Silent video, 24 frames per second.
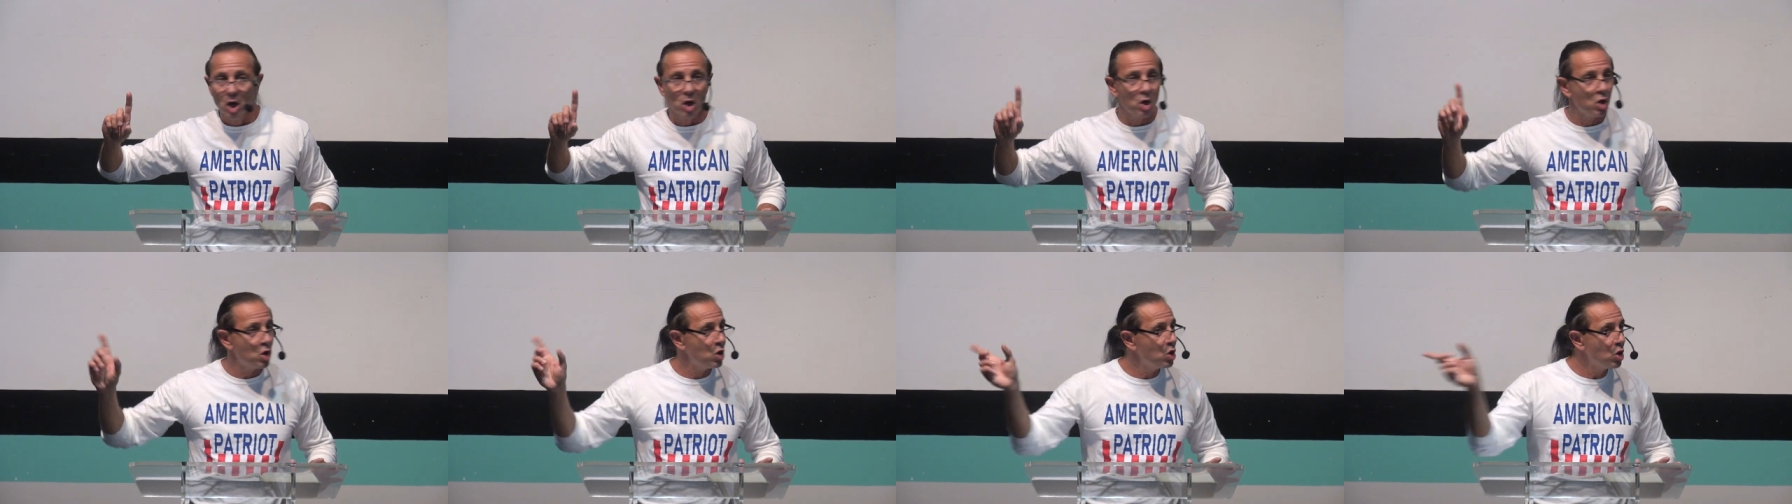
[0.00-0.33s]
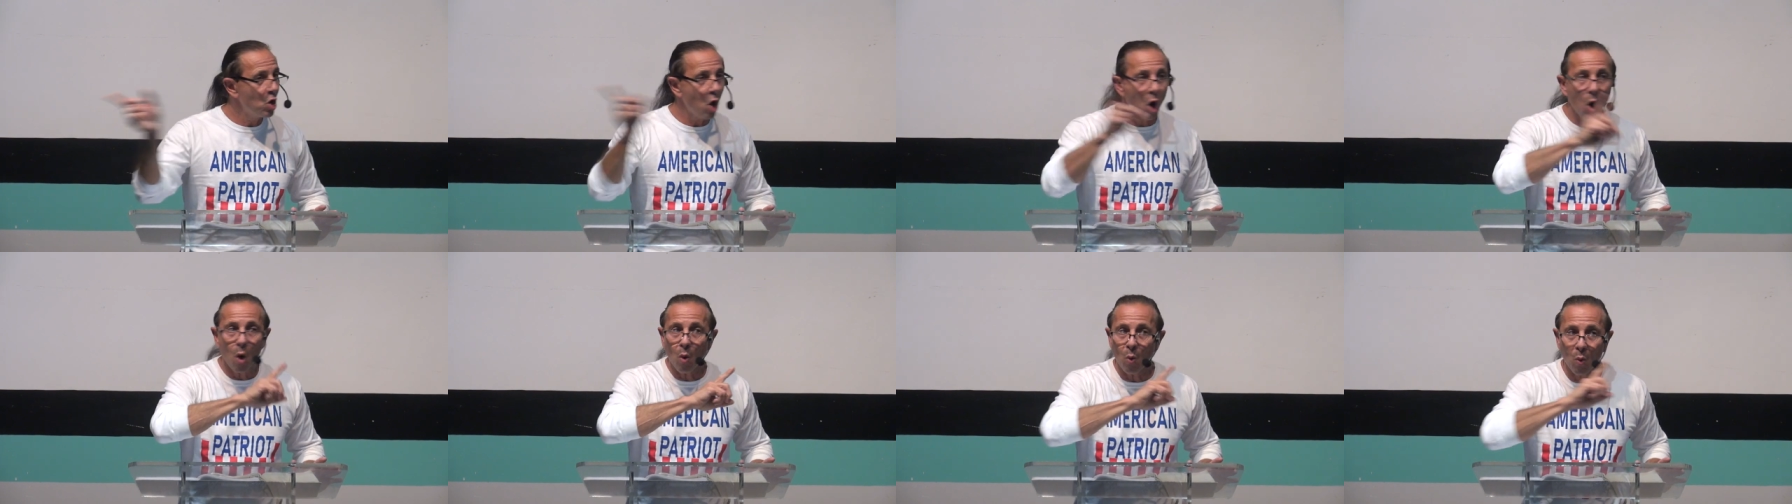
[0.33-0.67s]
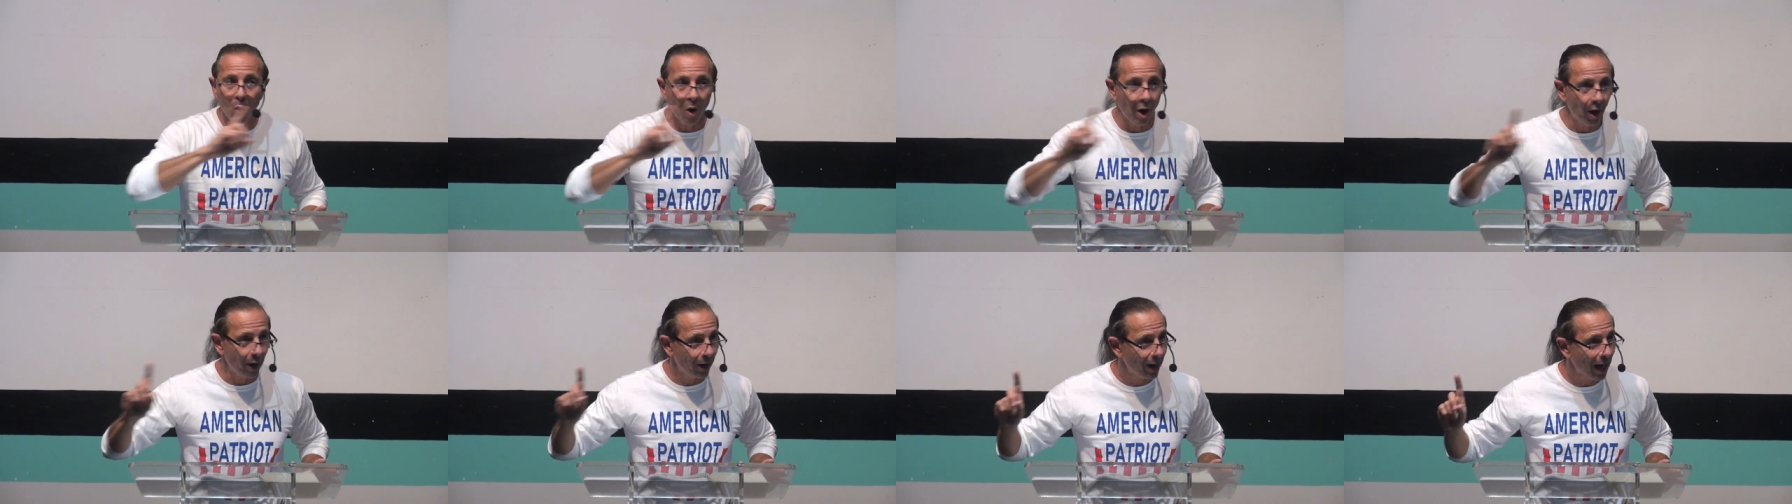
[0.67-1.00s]
no
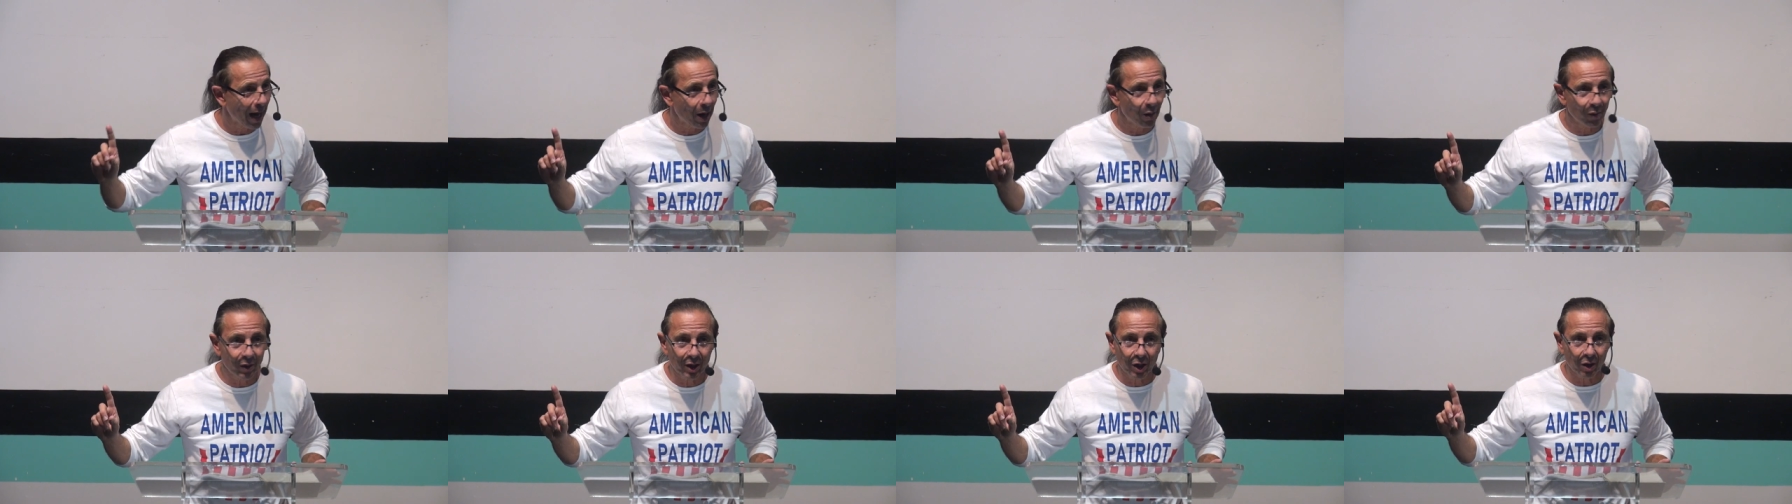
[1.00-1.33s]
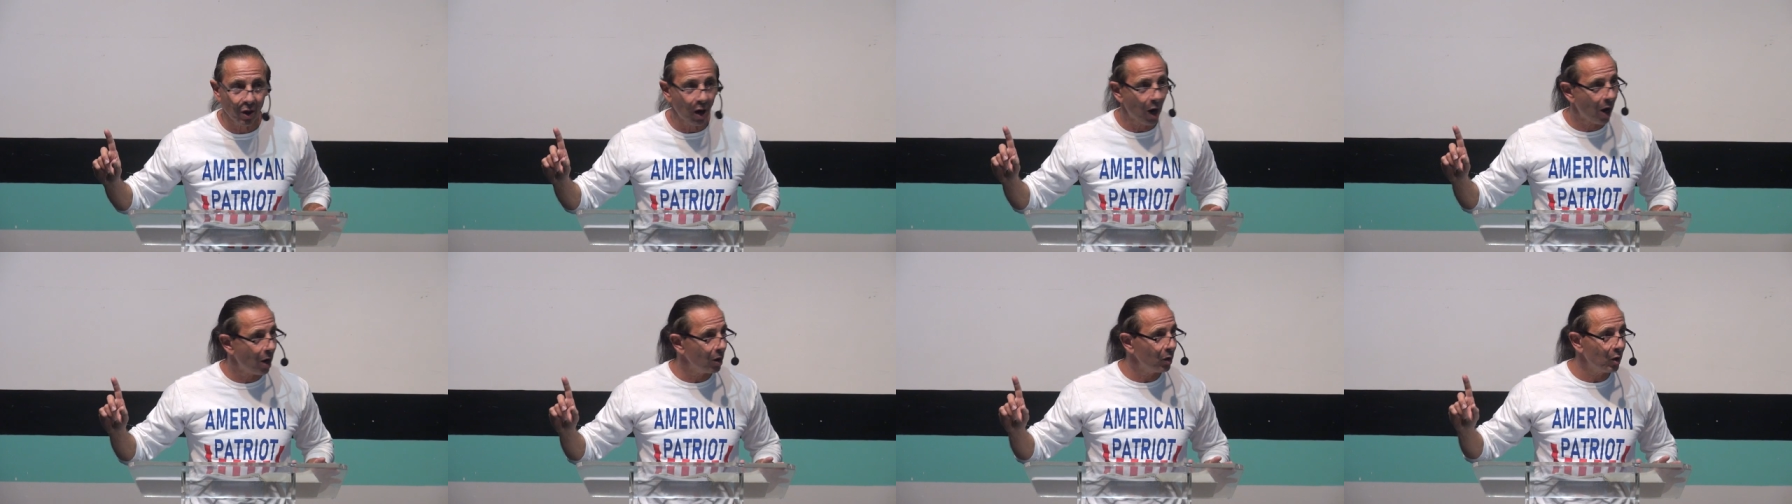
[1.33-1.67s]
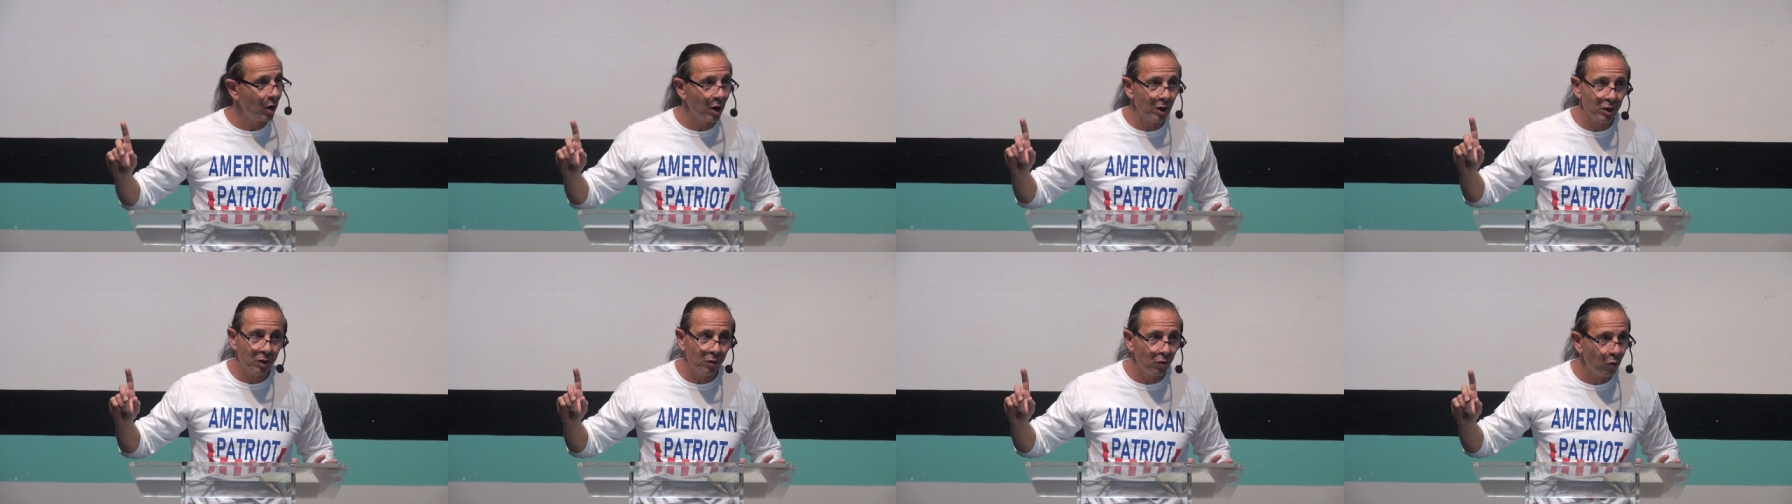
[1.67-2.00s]
one, I don't care how
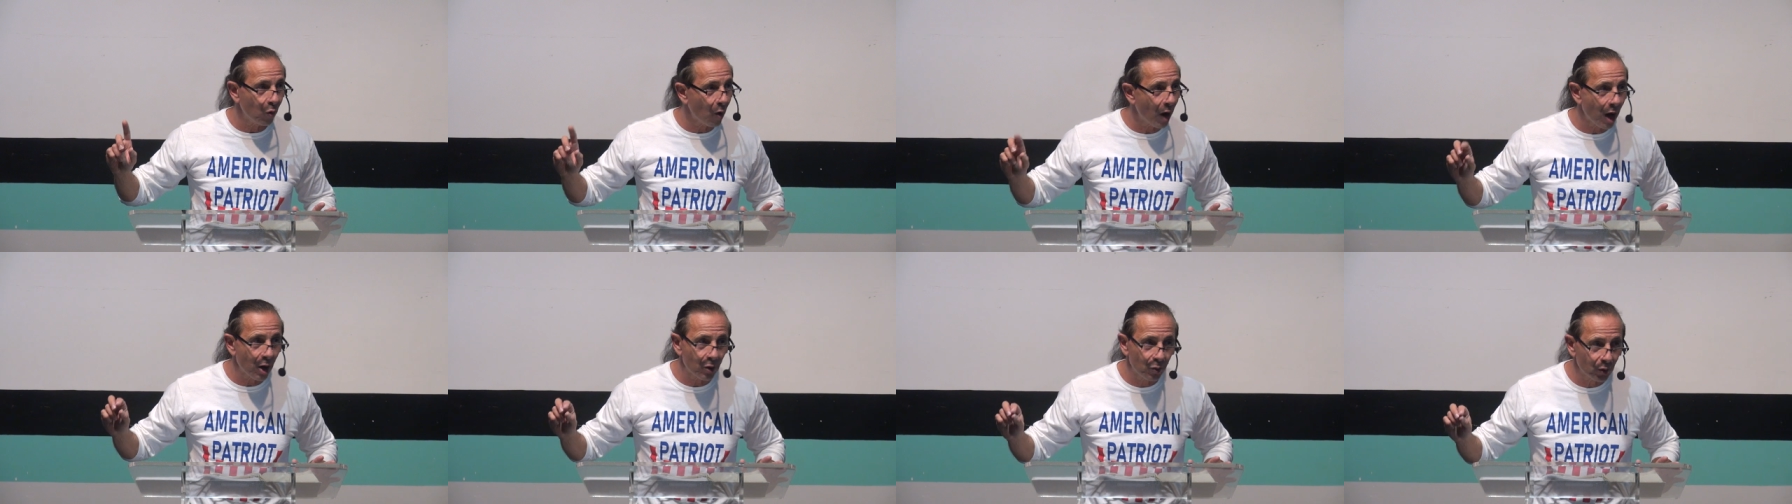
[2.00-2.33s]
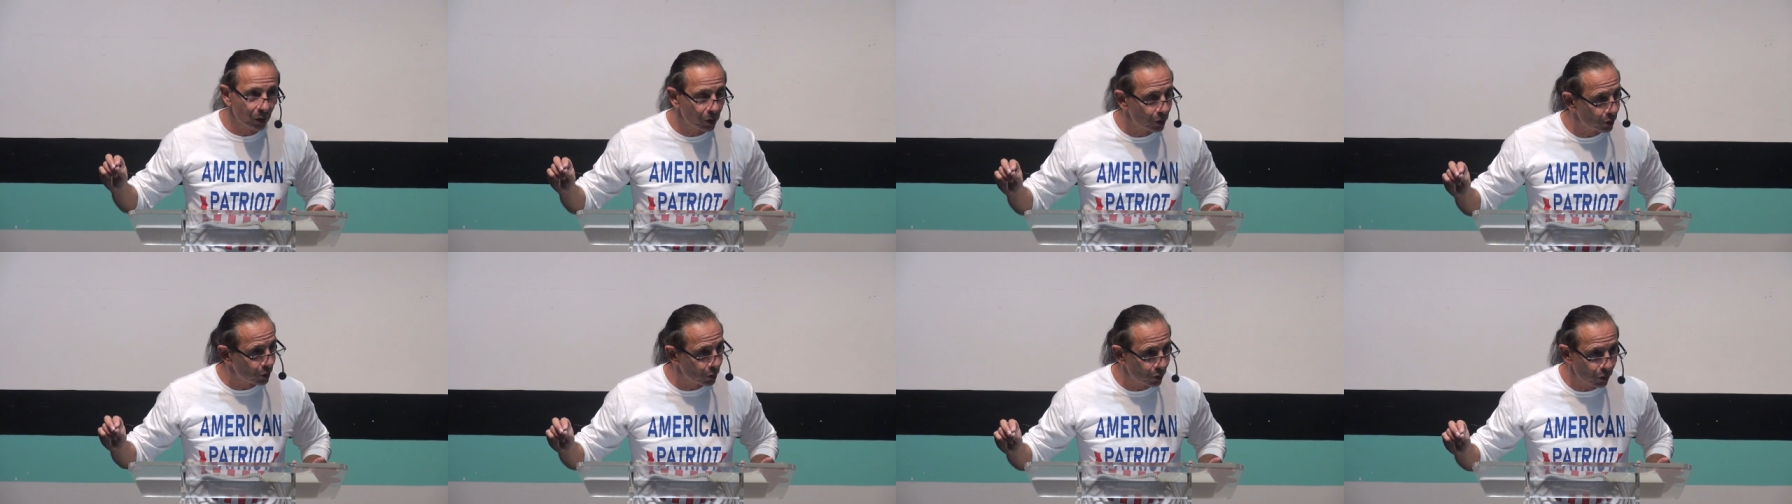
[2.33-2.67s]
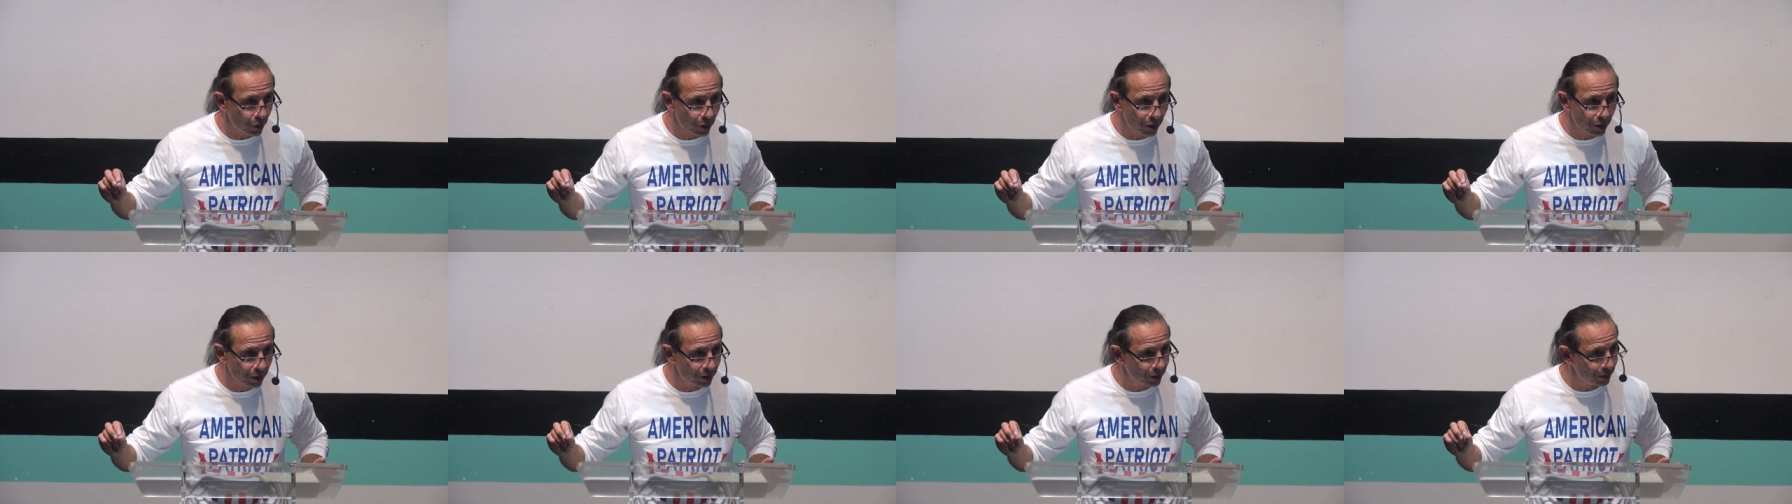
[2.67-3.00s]
long you've walked with the
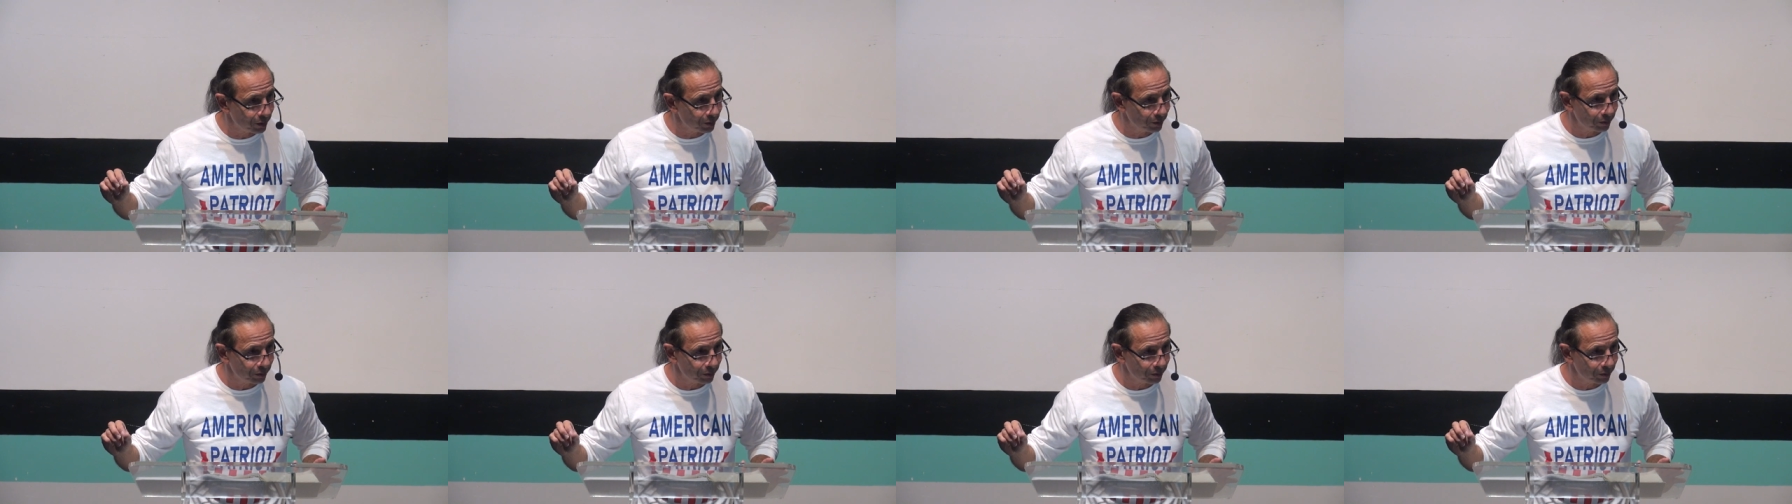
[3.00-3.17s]
Lord,